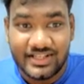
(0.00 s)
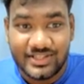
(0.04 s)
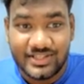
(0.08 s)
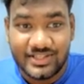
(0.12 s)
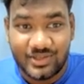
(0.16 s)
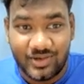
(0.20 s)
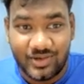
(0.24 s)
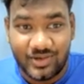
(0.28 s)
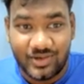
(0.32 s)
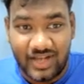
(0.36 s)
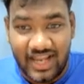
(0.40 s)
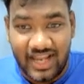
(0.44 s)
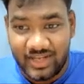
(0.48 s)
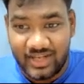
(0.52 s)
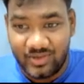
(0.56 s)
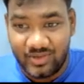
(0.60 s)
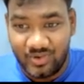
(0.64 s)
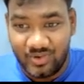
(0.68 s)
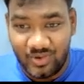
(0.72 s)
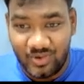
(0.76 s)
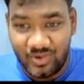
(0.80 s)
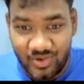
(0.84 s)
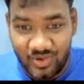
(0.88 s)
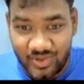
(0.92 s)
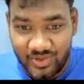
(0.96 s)
So can
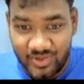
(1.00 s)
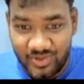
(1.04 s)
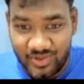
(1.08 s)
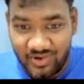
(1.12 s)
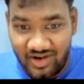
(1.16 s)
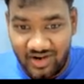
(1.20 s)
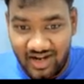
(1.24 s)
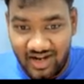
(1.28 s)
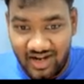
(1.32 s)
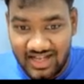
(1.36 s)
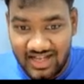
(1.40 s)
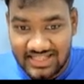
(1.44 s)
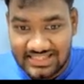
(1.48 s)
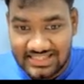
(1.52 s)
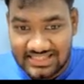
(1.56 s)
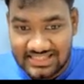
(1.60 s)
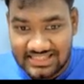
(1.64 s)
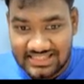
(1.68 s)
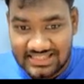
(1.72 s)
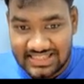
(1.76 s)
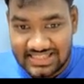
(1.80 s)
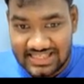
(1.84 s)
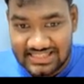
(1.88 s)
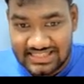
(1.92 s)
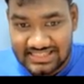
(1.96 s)
you go to your
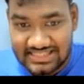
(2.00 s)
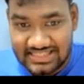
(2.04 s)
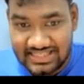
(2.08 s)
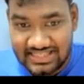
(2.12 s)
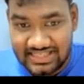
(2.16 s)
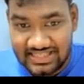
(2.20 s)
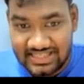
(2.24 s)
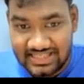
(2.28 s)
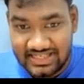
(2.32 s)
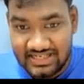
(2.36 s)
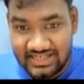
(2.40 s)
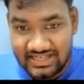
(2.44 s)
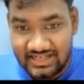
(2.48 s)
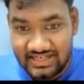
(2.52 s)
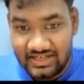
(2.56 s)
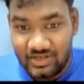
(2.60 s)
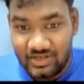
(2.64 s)
answer and see